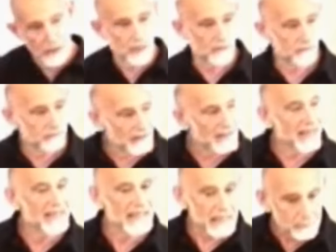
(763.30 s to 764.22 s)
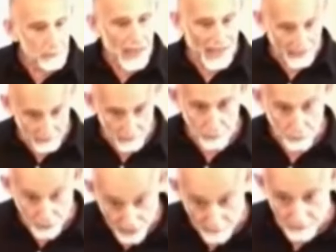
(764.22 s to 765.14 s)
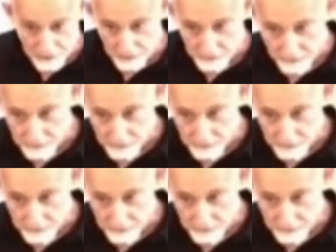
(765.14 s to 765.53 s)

a finite impact parameter.